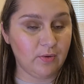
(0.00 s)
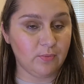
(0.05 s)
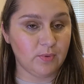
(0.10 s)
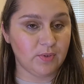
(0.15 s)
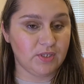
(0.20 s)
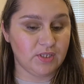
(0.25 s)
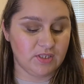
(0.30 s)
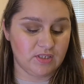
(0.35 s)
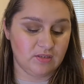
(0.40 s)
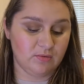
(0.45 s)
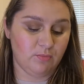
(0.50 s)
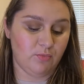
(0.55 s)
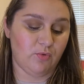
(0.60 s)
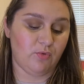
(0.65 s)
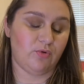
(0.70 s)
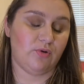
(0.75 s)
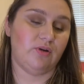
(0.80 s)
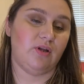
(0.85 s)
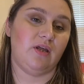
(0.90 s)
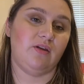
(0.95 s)
with it some
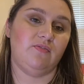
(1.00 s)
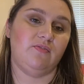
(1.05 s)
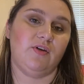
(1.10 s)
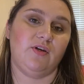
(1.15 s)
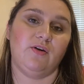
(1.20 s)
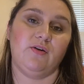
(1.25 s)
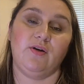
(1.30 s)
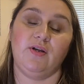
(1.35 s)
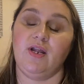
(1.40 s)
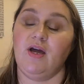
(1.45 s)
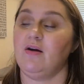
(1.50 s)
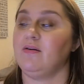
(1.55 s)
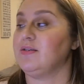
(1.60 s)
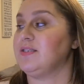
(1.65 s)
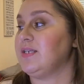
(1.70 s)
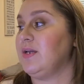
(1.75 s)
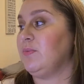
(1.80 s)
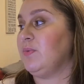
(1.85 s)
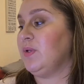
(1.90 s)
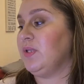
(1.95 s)
more and figure it out, because
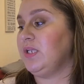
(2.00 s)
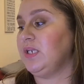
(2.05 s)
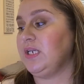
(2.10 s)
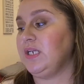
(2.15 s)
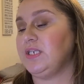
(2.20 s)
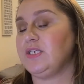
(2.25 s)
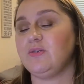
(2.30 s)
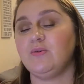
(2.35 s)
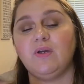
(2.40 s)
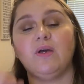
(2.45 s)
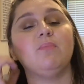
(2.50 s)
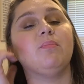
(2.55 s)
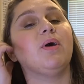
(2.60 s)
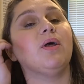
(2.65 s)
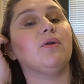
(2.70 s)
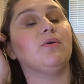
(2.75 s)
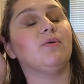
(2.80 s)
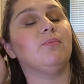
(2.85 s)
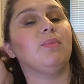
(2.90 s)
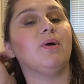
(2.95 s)
I really need to get
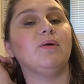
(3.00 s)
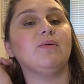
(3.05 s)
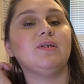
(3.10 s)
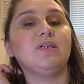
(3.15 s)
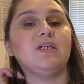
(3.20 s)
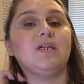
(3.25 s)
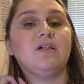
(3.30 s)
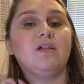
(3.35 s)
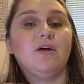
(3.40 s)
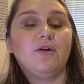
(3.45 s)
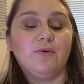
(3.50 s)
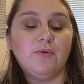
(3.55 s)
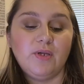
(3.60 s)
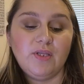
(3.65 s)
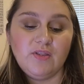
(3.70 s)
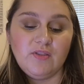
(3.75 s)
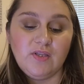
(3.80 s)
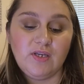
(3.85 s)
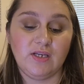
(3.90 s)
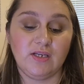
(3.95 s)
better about
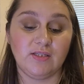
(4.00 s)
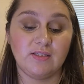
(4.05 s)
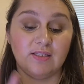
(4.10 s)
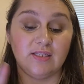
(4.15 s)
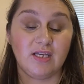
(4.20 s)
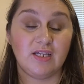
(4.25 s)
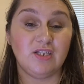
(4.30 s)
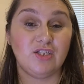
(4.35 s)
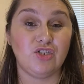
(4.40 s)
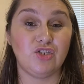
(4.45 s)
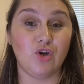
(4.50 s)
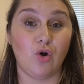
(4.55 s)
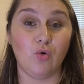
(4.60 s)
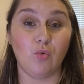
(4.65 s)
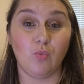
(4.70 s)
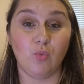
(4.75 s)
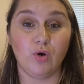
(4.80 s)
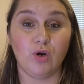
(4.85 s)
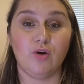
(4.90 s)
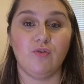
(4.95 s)
decluttering things that don't
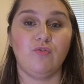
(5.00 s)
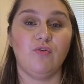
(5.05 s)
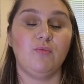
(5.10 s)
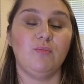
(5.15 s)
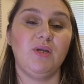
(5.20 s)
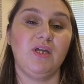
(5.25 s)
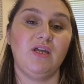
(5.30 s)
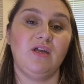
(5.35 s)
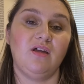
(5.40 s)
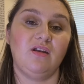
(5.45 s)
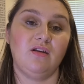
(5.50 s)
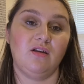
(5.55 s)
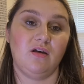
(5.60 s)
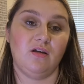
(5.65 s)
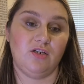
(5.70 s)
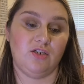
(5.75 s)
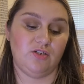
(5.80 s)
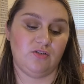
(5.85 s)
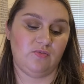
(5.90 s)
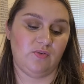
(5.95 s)
work for me and
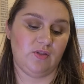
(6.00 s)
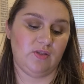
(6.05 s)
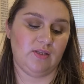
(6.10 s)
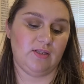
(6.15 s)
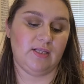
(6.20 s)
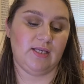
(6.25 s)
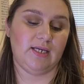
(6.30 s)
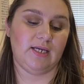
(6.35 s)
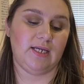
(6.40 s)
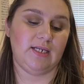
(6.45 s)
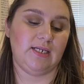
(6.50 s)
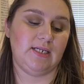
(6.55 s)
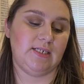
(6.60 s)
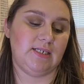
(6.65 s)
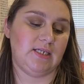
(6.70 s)
not just feeling like I need